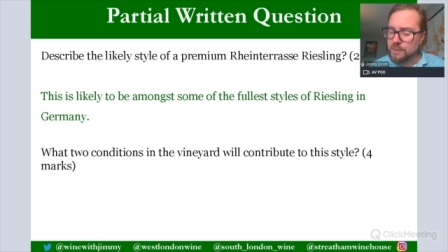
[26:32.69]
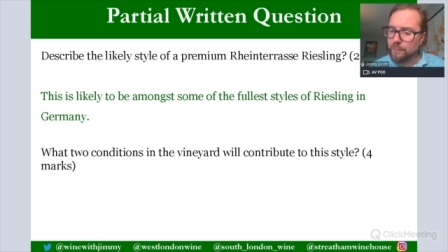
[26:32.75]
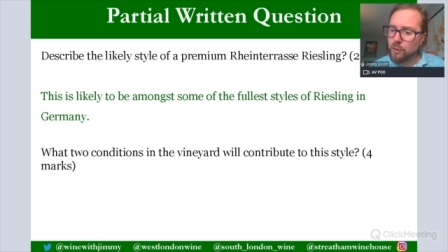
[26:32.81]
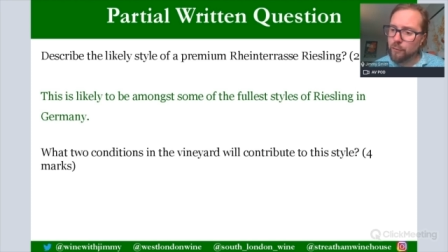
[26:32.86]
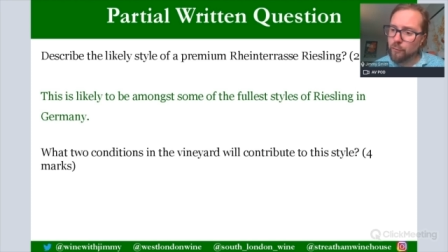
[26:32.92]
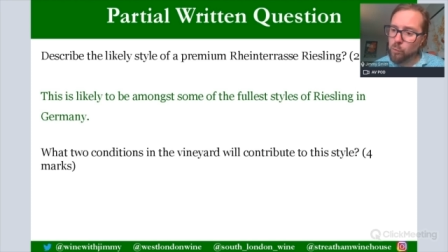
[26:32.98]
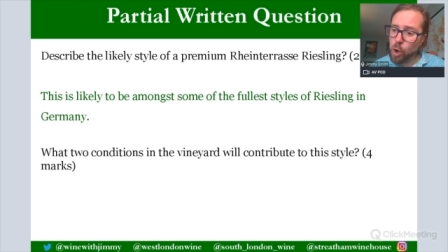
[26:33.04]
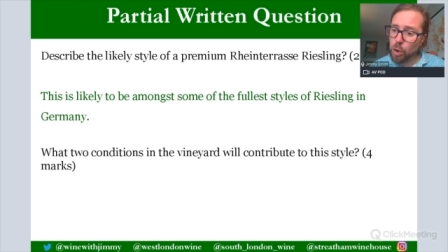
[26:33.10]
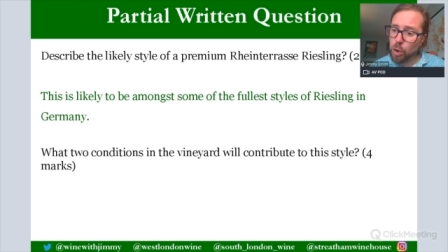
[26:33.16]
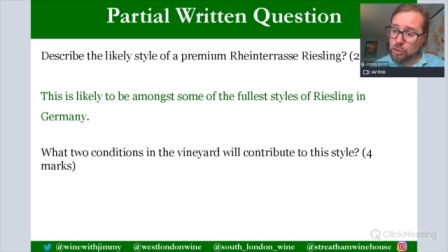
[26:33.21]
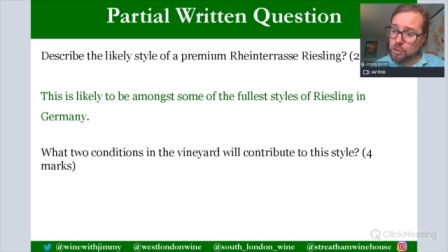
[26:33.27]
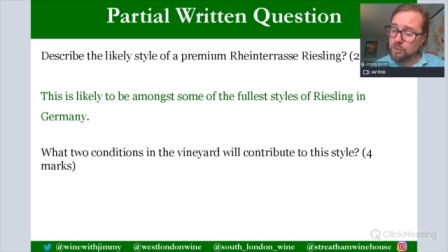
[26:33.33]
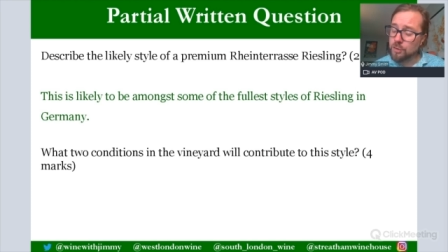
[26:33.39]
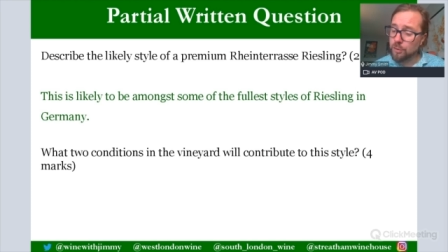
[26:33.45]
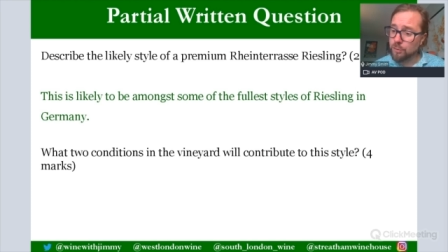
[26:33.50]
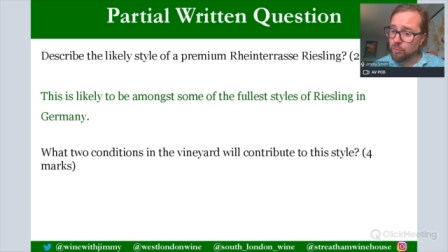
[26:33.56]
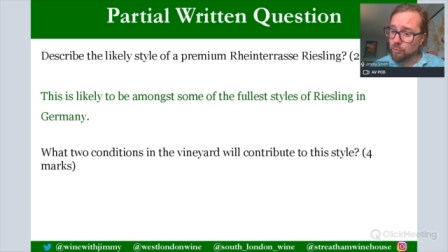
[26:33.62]
If you've
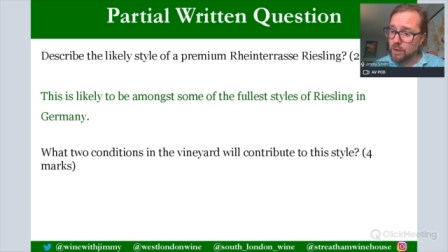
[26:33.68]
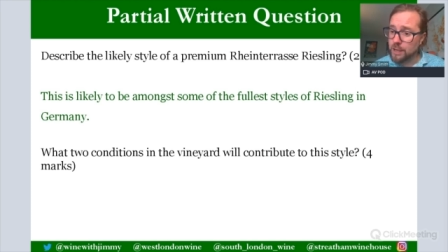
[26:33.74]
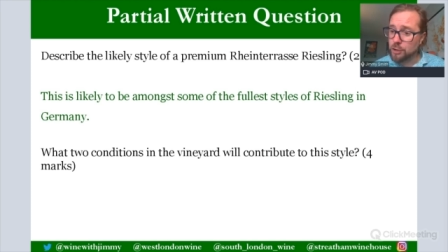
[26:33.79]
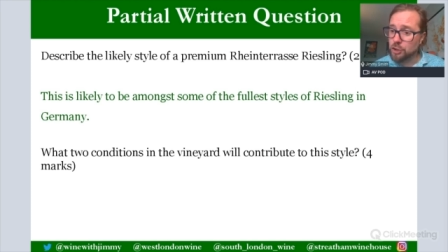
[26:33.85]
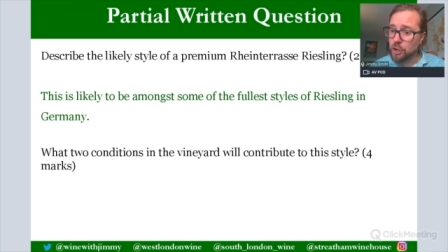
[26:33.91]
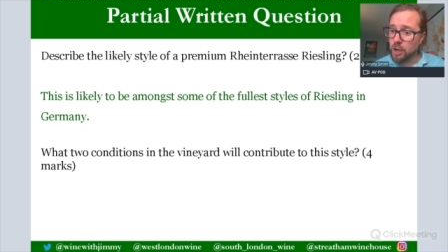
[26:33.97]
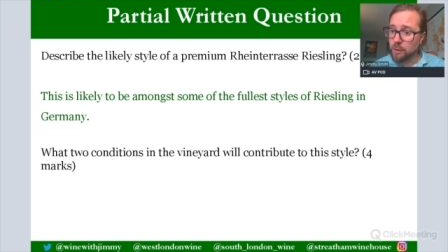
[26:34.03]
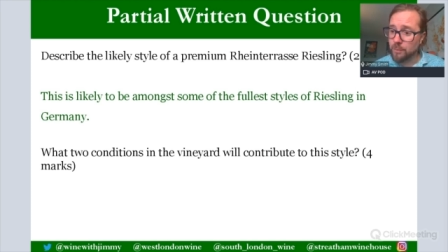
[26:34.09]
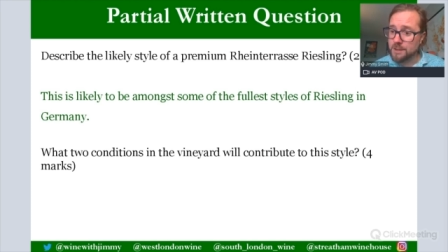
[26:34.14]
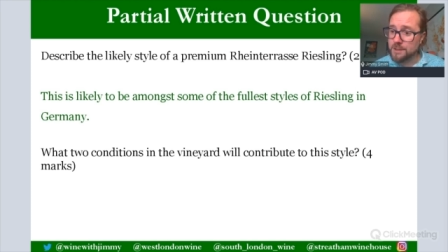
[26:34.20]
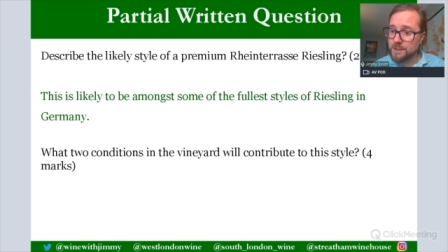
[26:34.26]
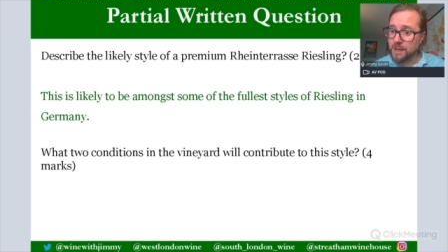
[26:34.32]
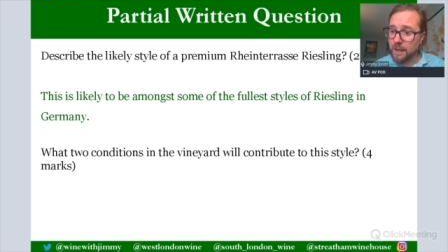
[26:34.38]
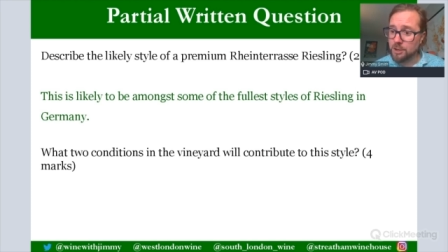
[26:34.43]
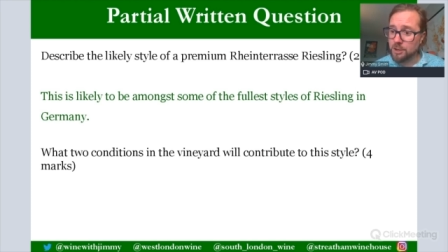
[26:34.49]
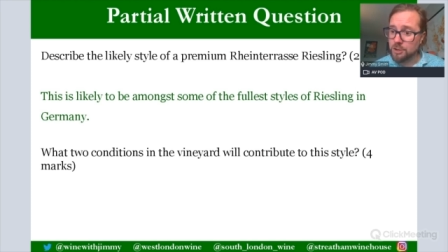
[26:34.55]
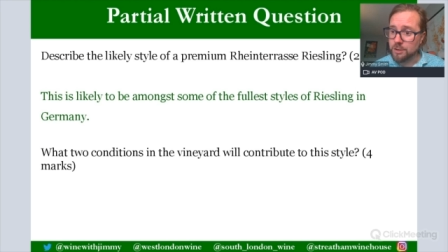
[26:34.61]
watched the three German
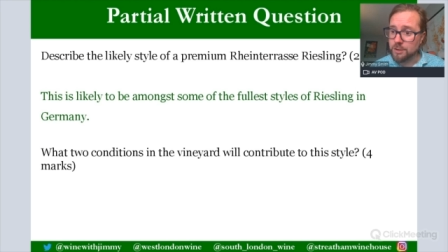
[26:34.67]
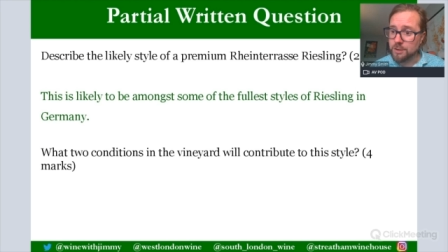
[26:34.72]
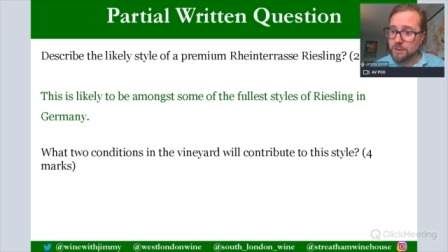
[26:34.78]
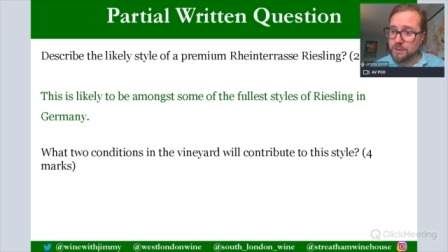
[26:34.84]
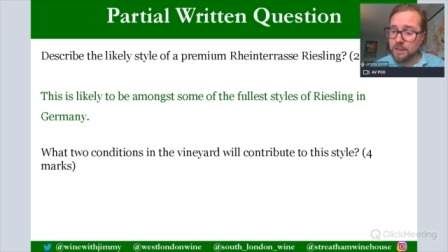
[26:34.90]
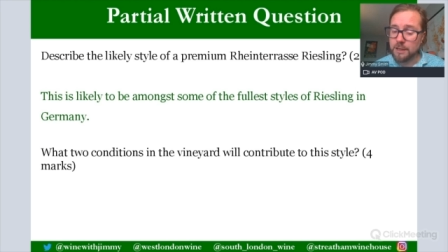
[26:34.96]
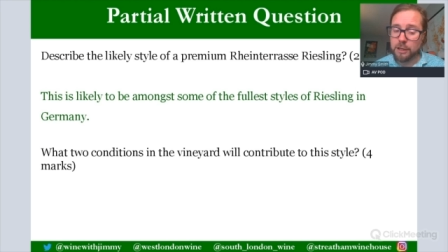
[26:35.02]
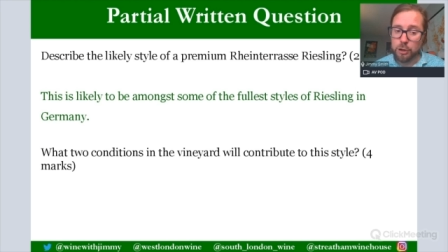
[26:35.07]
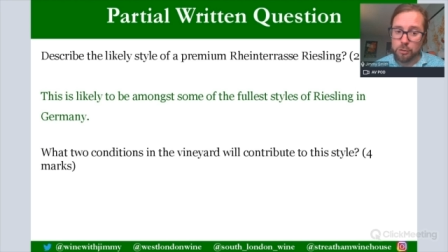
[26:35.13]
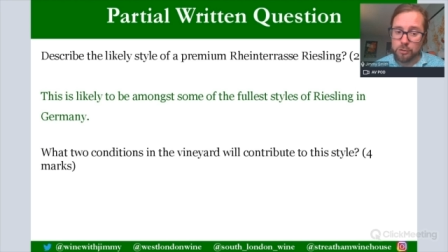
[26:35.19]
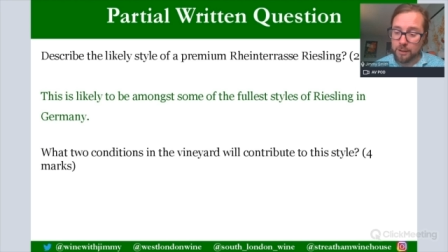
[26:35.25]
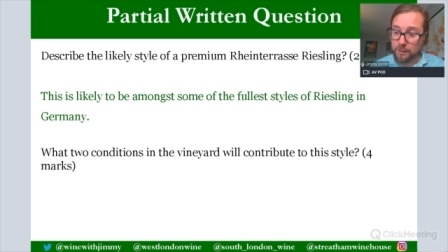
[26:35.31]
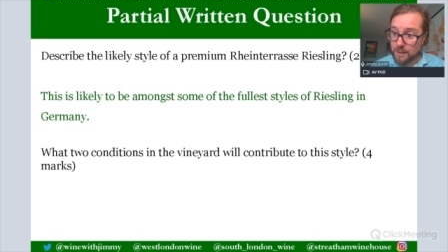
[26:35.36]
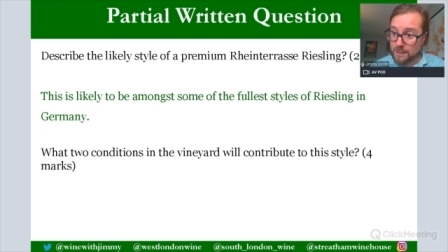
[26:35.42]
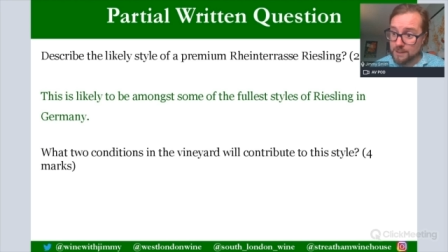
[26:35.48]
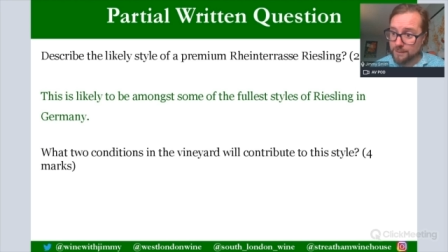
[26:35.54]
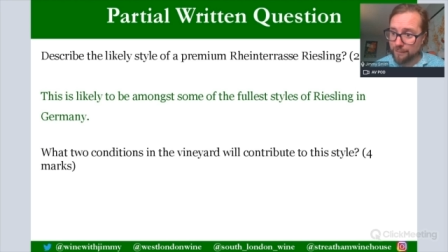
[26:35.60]
sections,
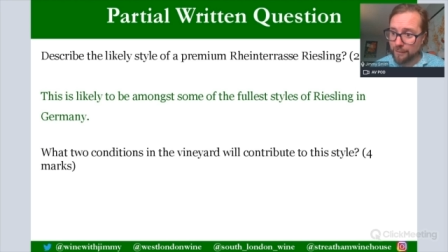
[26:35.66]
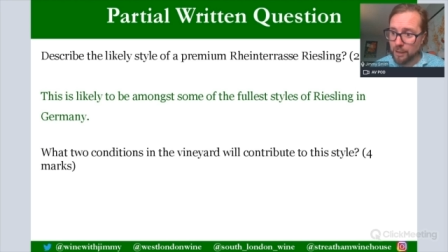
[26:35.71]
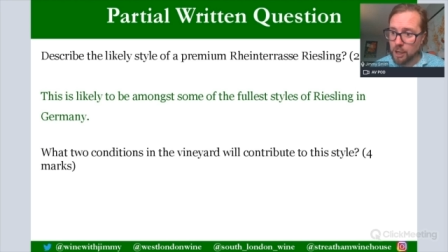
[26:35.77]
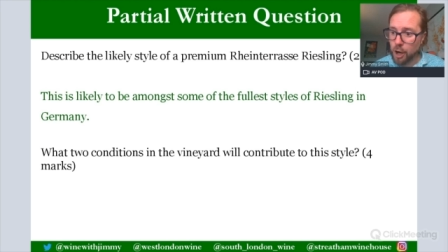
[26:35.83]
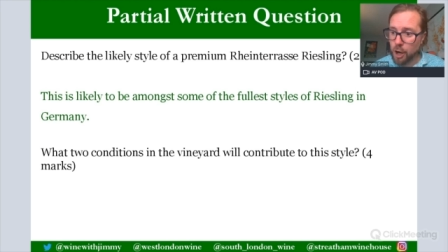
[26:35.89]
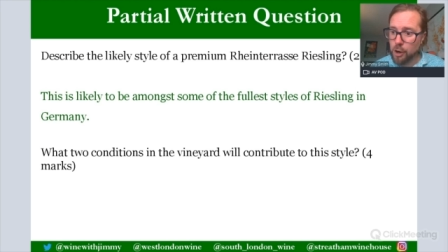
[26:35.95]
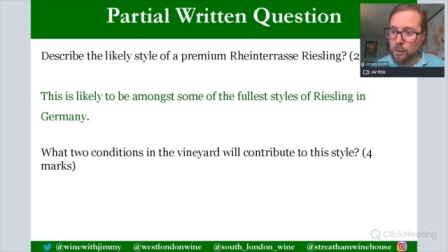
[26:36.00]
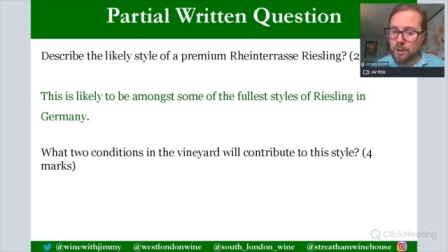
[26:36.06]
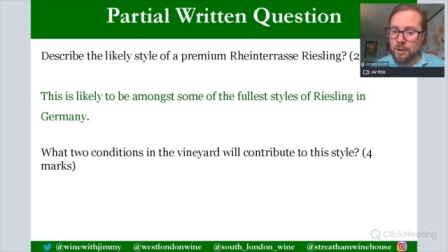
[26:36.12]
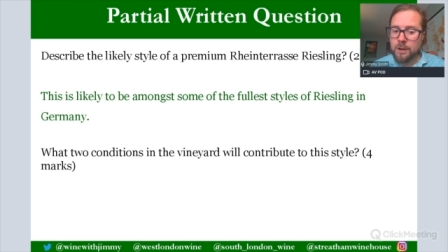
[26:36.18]
including this video,